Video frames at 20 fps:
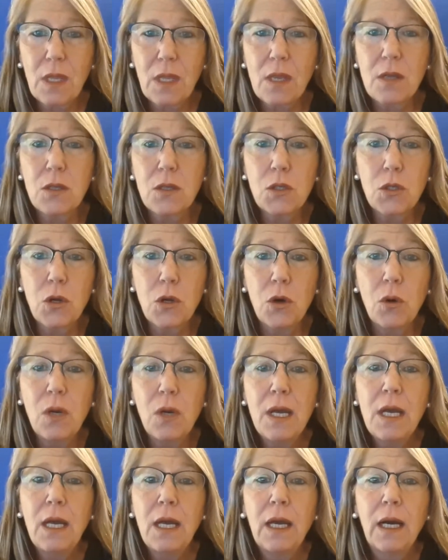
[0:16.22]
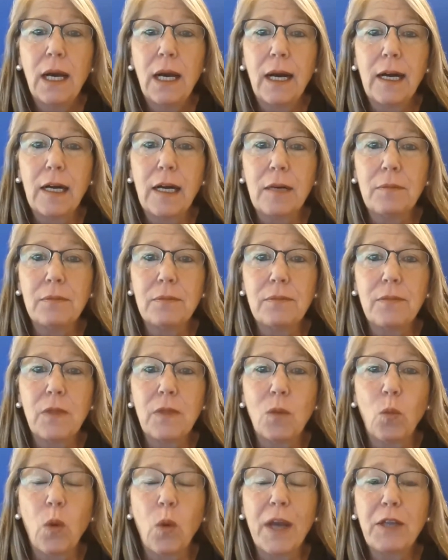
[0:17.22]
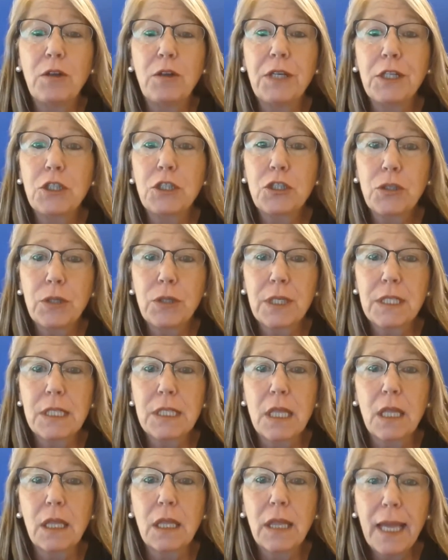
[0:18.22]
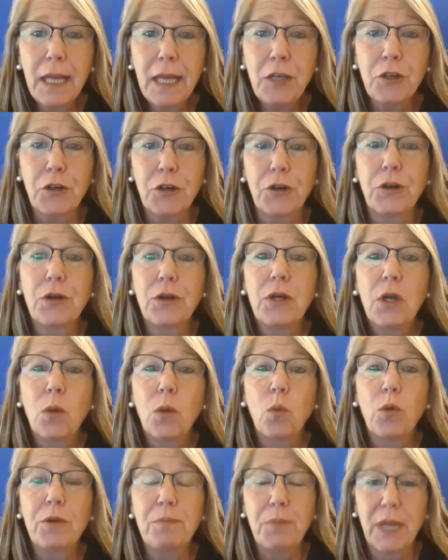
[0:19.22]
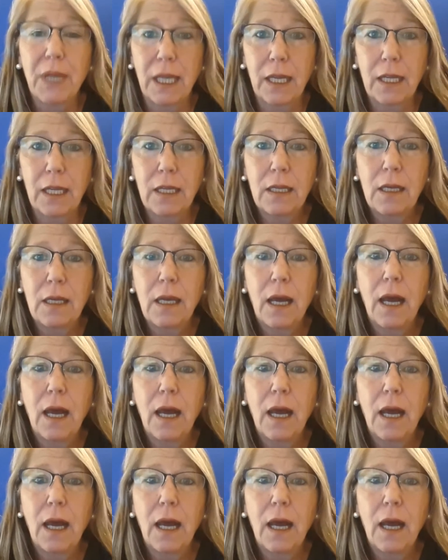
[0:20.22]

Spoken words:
So what you need to turn into the lender would be